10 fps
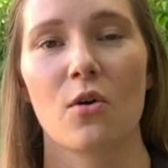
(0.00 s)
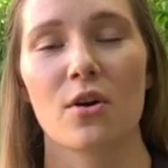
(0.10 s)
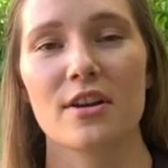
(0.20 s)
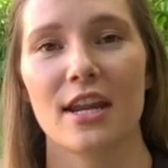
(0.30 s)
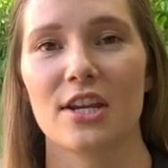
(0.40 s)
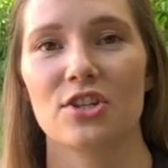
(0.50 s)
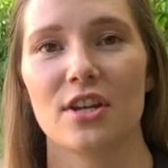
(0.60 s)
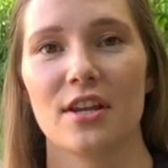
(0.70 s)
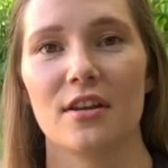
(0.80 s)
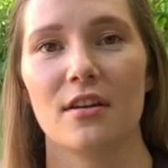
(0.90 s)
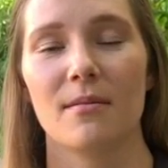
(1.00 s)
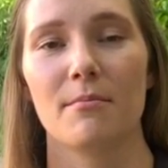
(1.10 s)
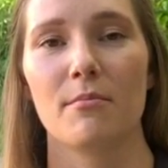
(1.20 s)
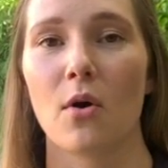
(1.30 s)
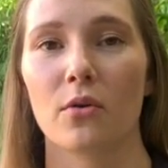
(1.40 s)
coordination,
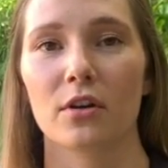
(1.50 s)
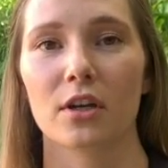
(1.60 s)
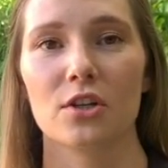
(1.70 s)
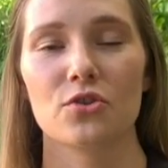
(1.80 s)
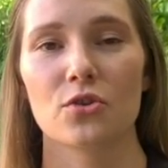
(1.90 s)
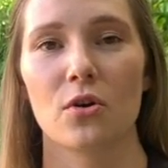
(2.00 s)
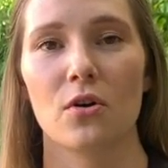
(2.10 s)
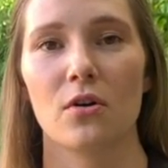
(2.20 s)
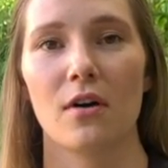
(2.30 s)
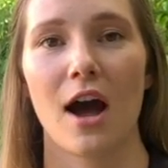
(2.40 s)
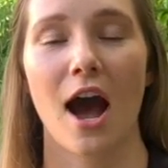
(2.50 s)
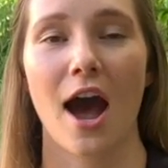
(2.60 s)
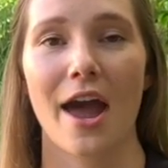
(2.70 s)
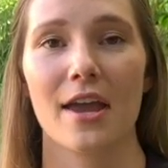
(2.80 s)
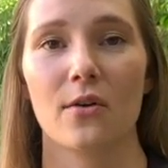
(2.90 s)
motor control,
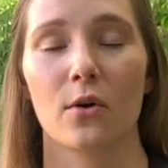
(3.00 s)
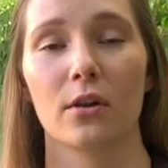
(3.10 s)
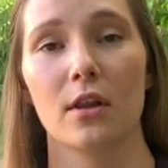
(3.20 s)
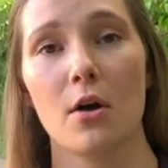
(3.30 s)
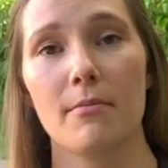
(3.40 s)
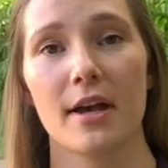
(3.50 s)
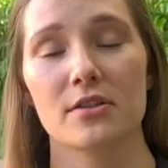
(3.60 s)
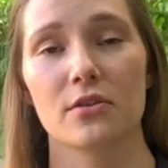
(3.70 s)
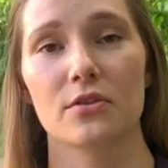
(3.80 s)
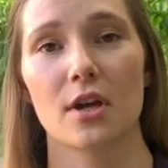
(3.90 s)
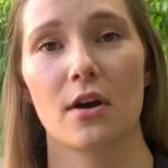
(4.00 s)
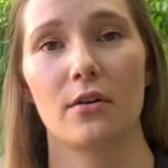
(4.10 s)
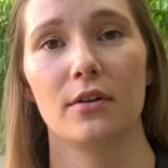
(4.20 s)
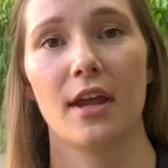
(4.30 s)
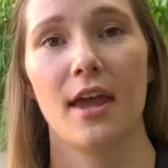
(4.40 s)
high or low muscle
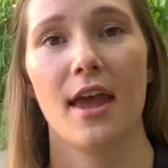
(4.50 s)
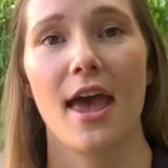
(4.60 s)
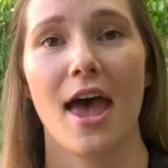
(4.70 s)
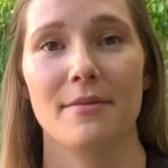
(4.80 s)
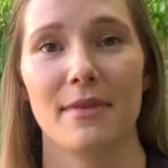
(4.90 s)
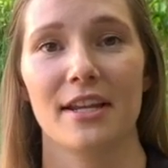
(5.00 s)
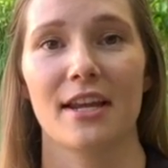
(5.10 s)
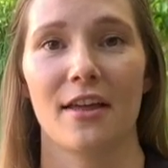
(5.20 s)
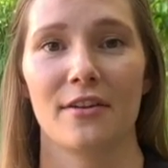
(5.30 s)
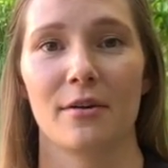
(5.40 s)
tone, and many other